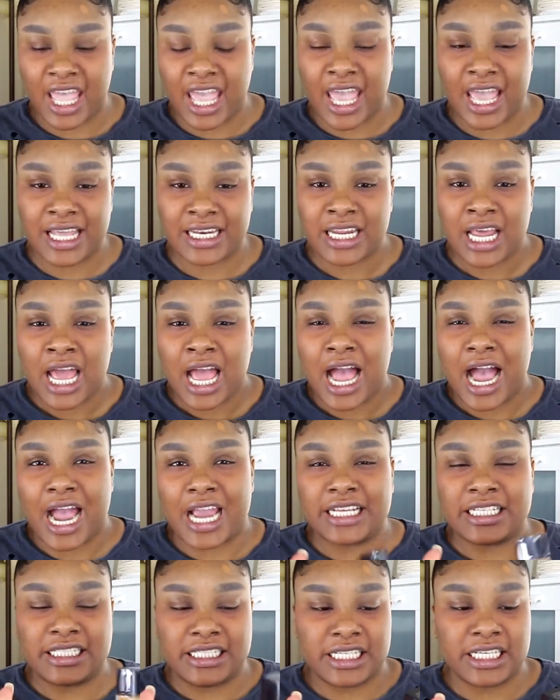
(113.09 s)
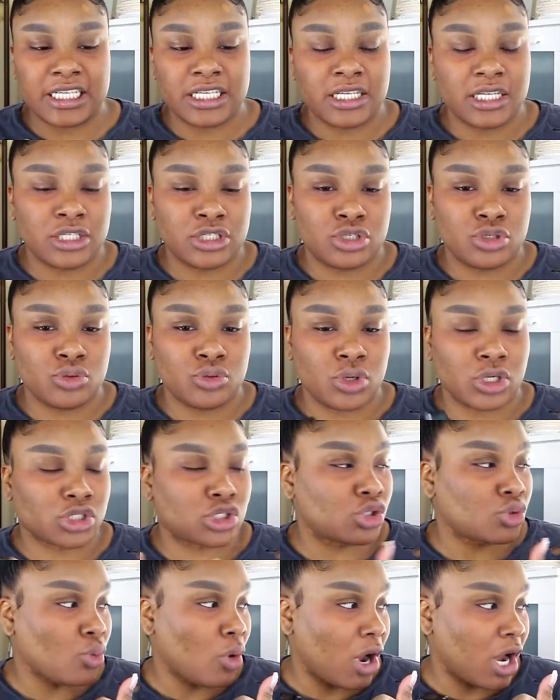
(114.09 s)
And I did do a
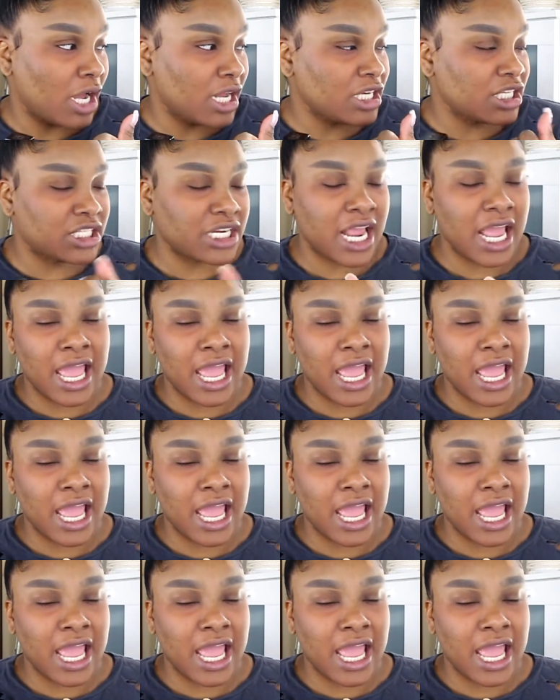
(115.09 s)
swatch,